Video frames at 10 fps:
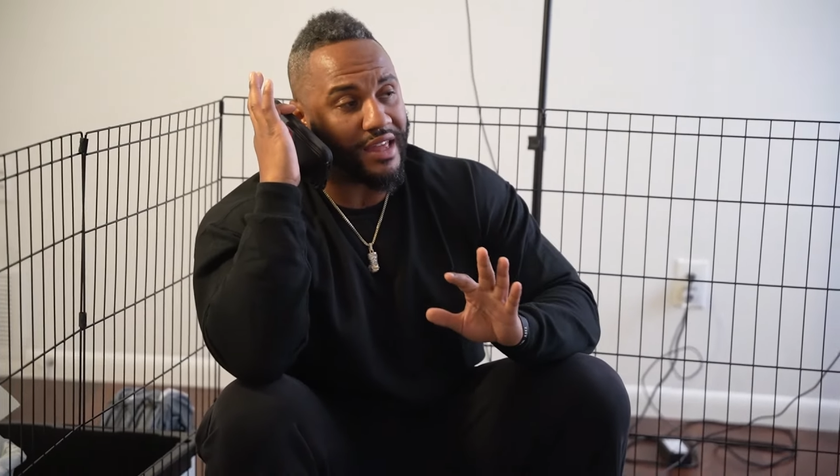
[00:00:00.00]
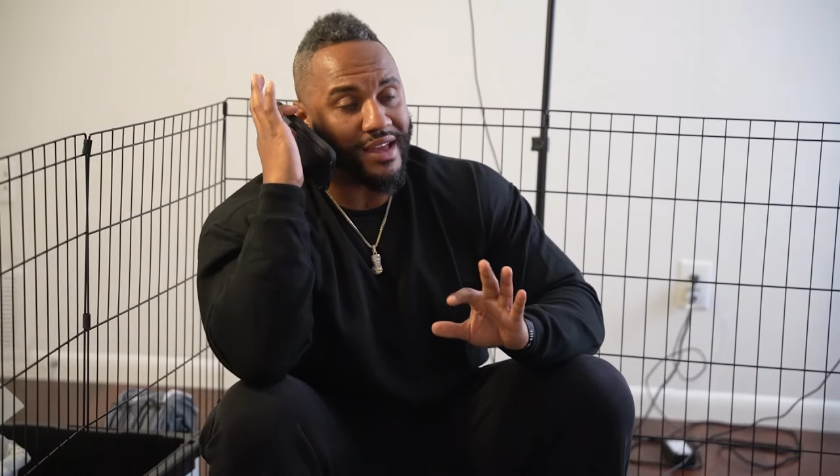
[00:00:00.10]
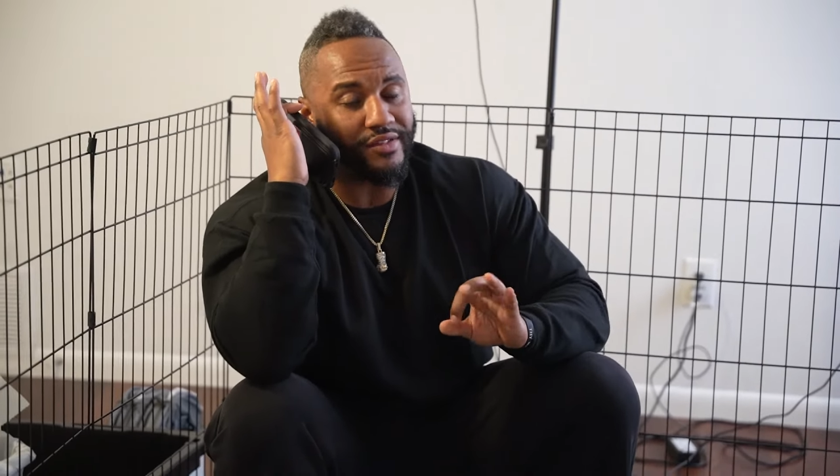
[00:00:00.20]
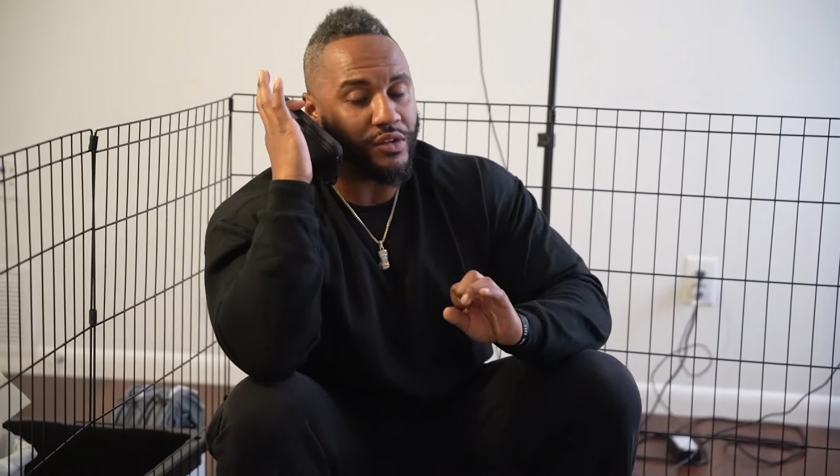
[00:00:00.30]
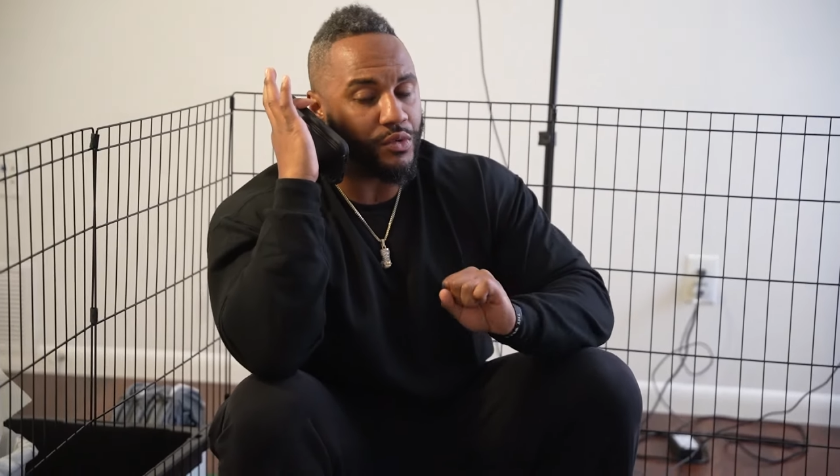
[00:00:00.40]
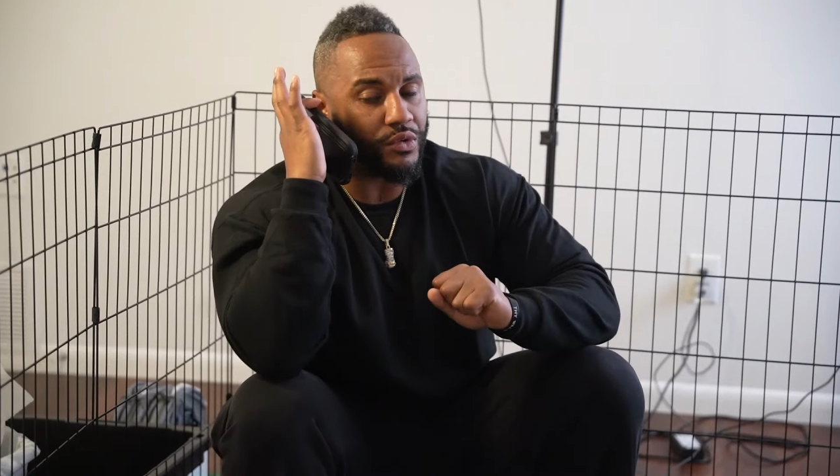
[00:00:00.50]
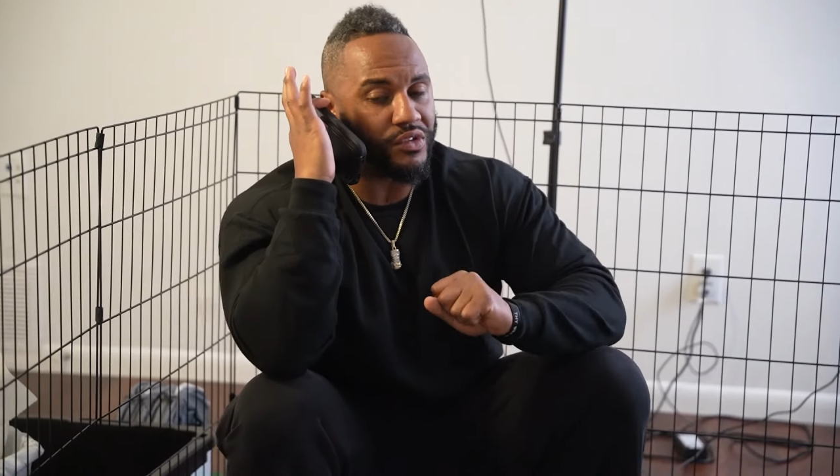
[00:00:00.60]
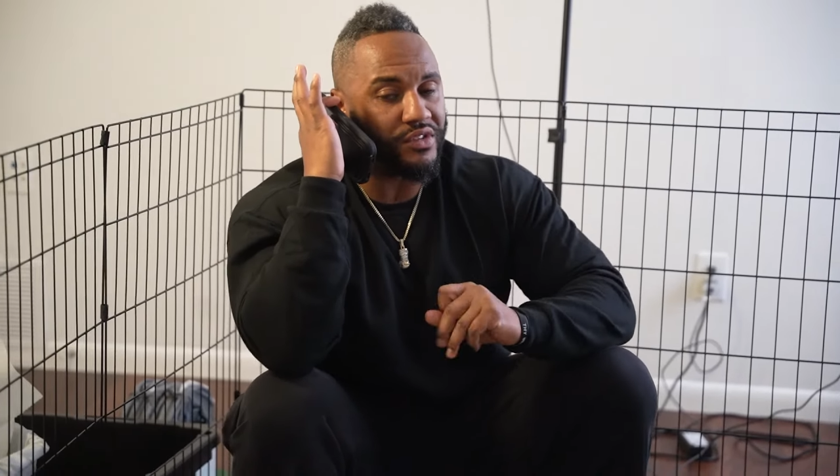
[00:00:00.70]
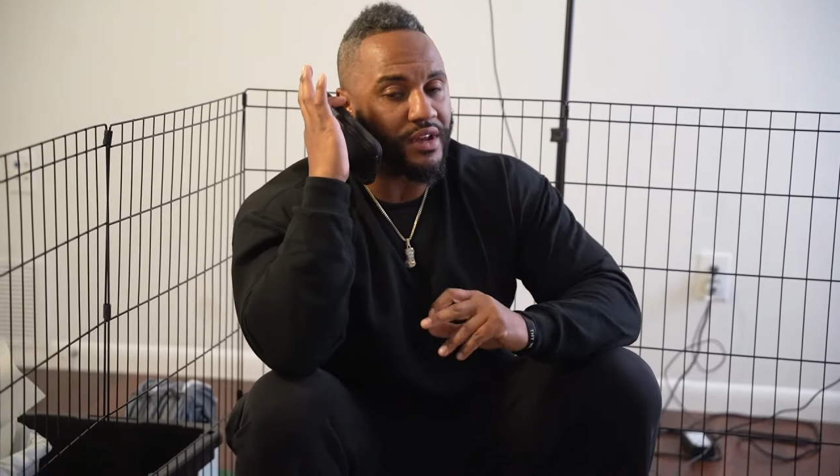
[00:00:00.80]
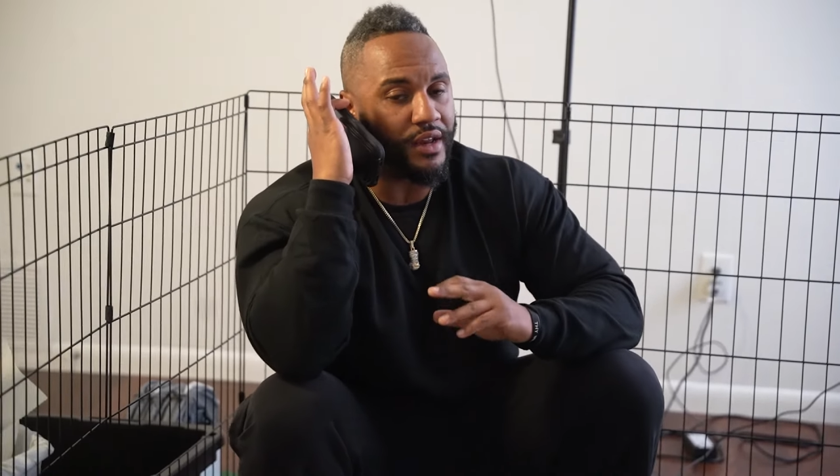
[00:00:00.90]
AKC wrote a
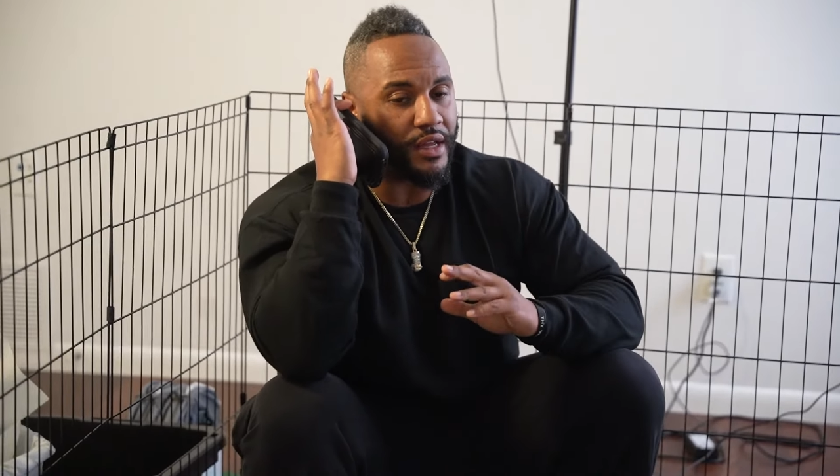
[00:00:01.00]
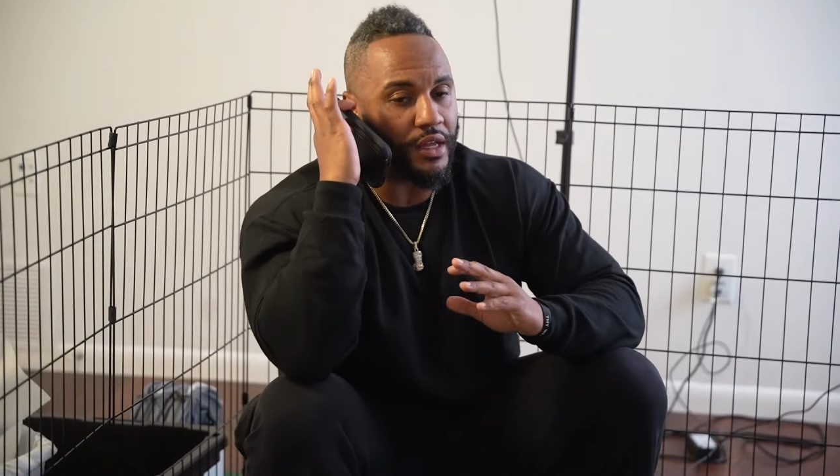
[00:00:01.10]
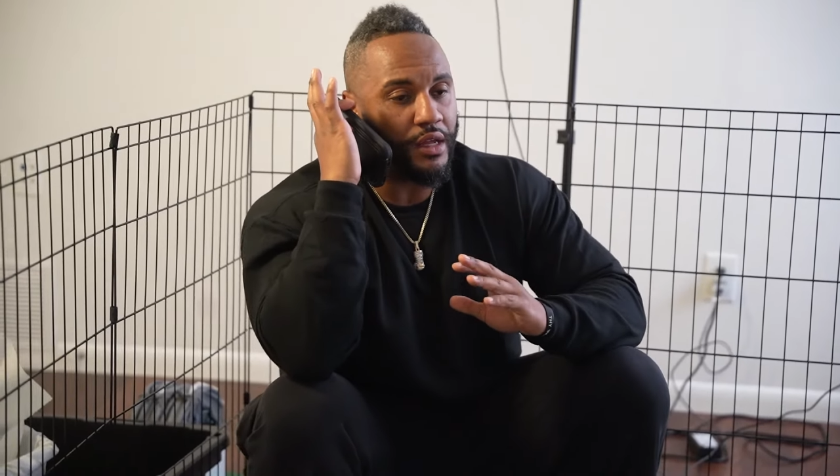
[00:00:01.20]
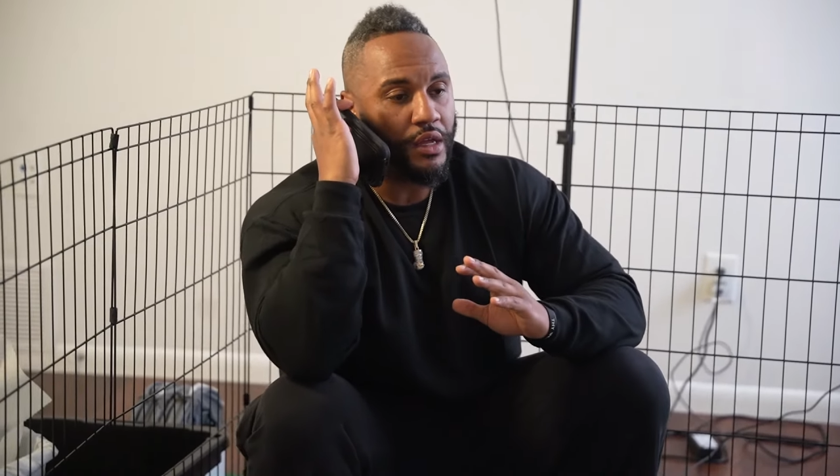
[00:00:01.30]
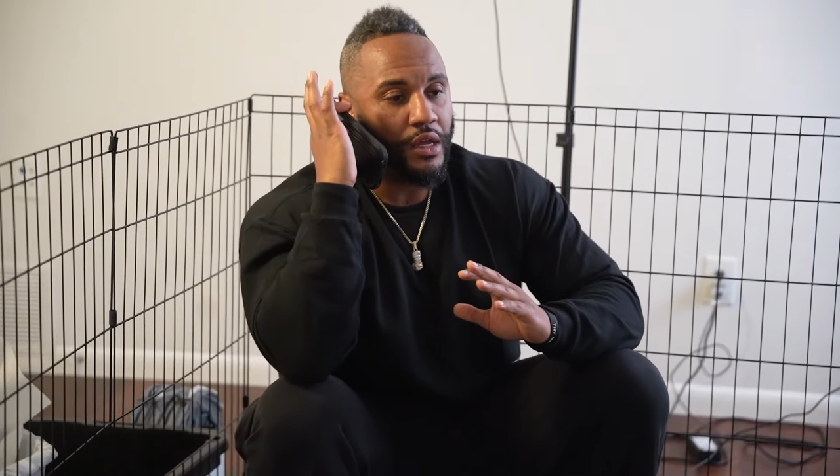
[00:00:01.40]
study,